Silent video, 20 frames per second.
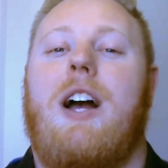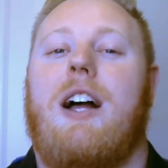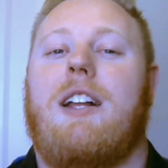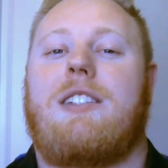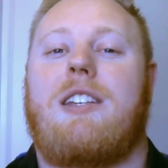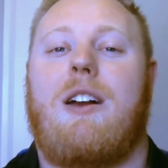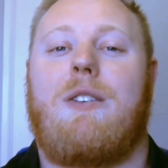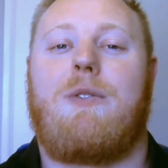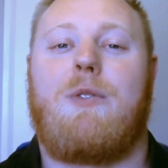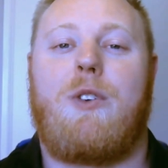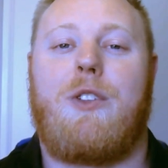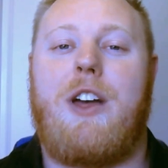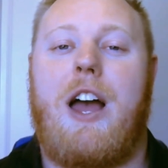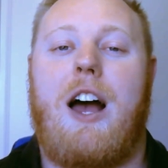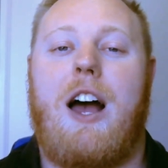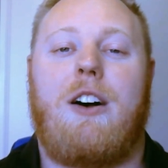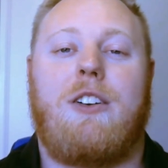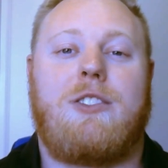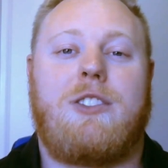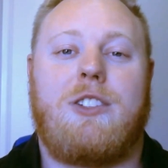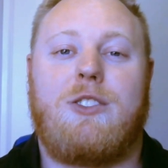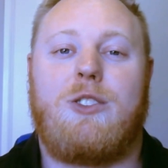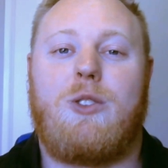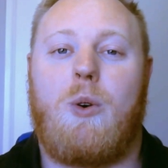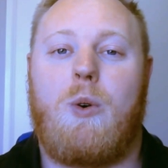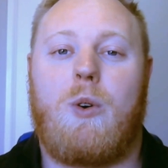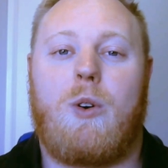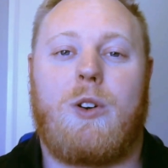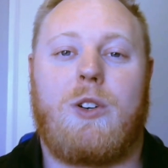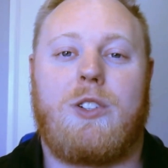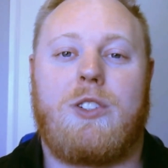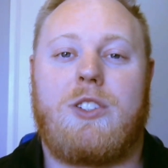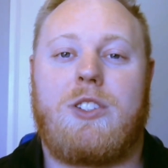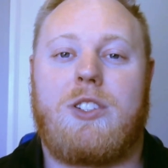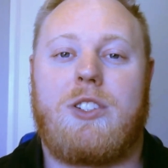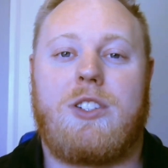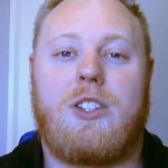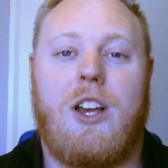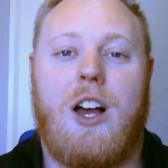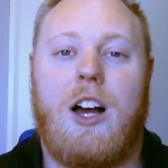several thousand
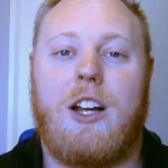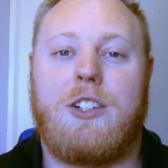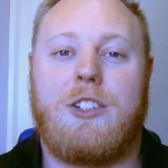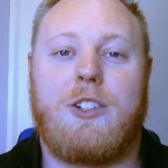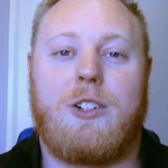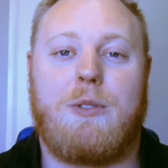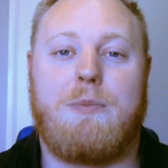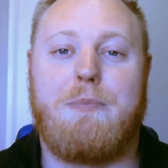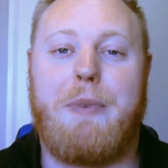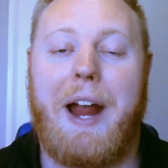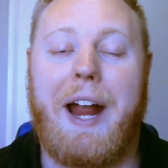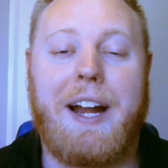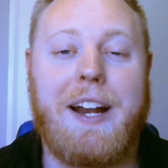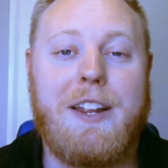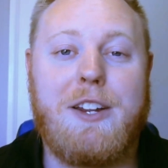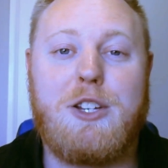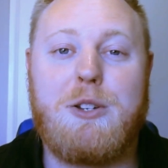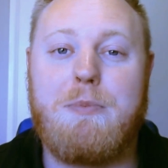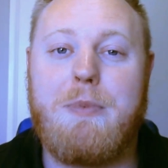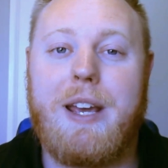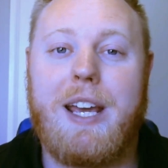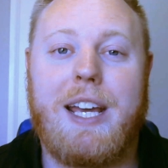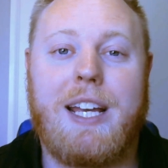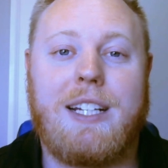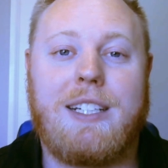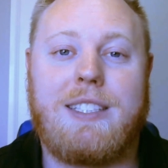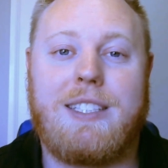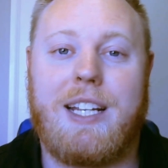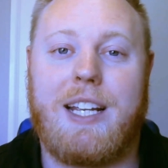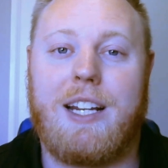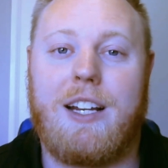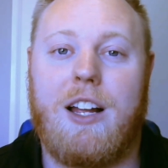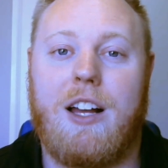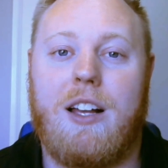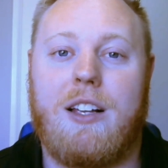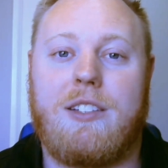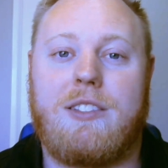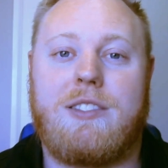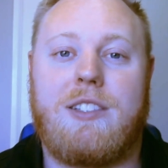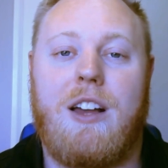doors under management
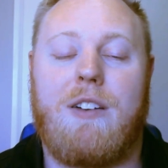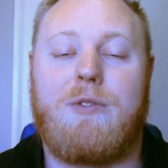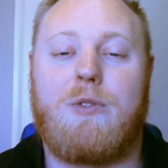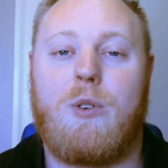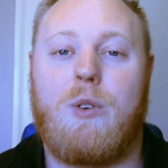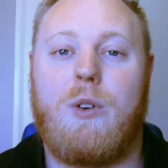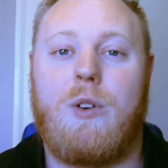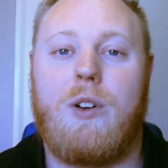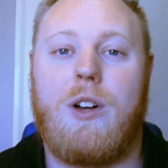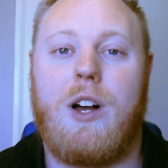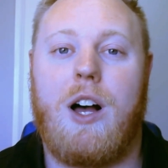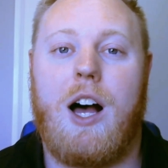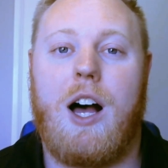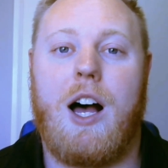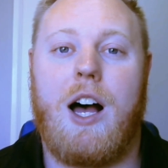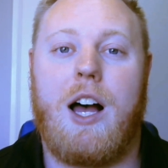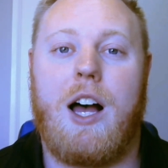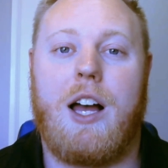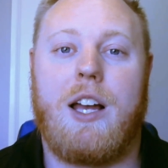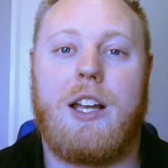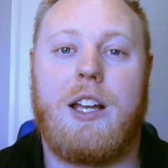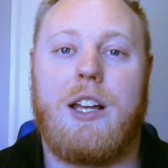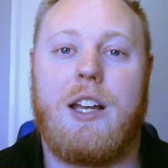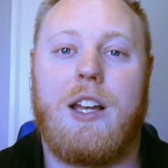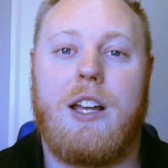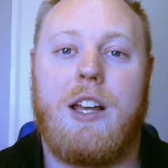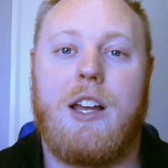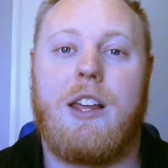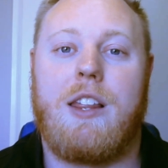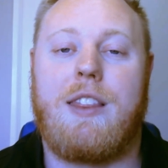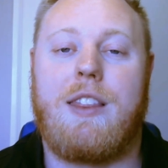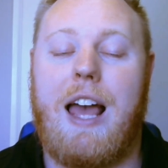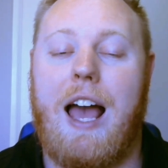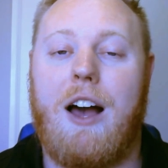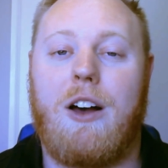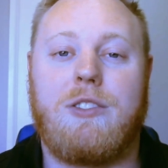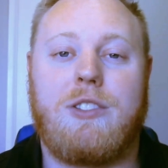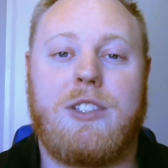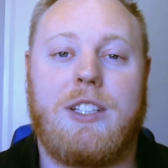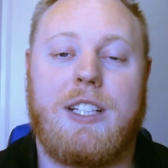and several
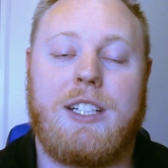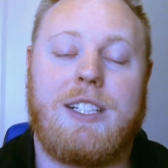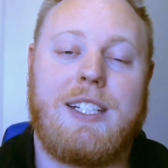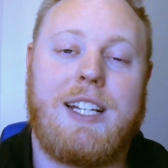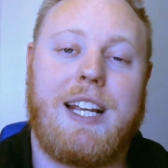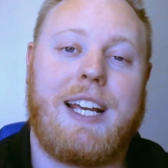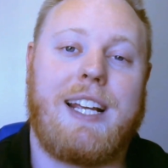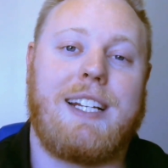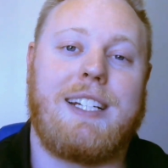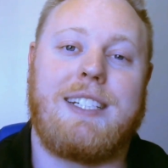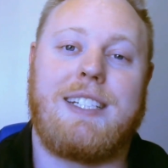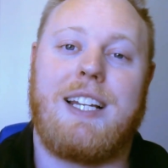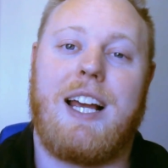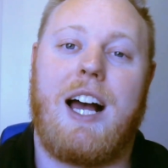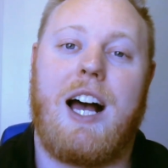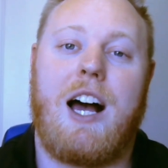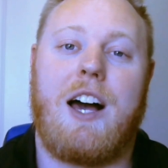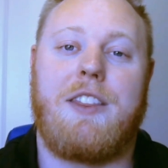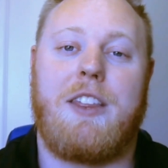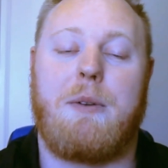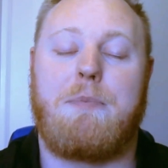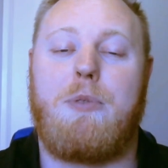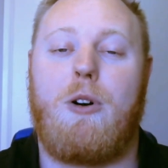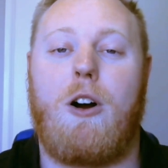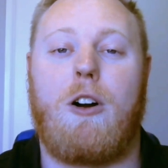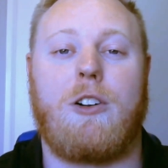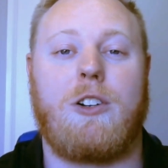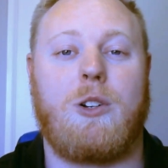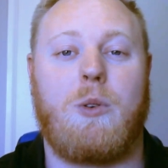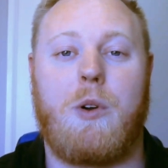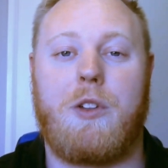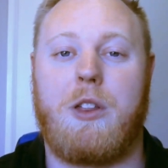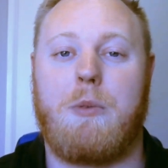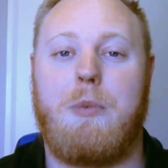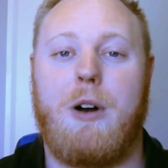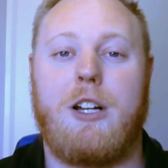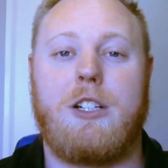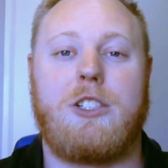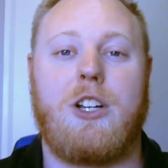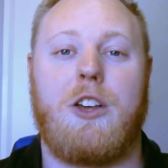thousand, and they partner with a
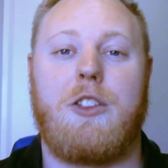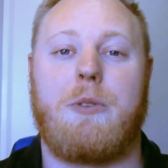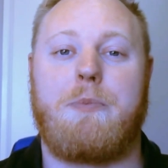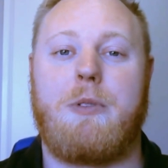bunch of other